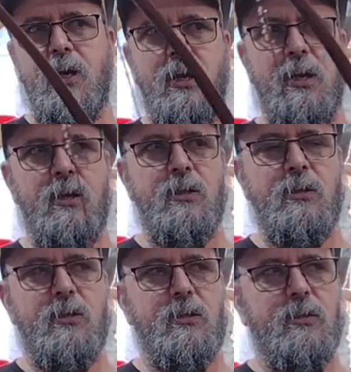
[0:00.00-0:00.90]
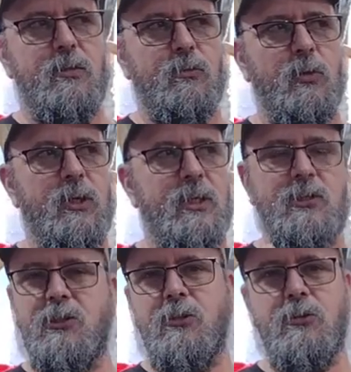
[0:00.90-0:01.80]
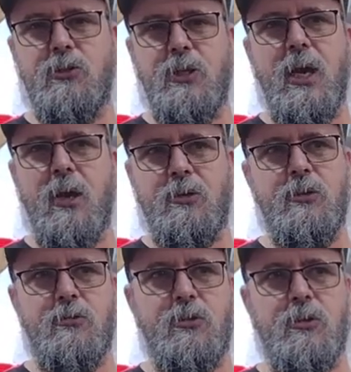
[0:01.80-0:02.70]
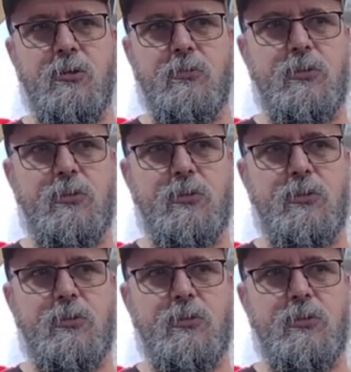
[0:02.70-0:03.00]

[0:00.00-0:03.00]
and the wood gets used to how you shoot.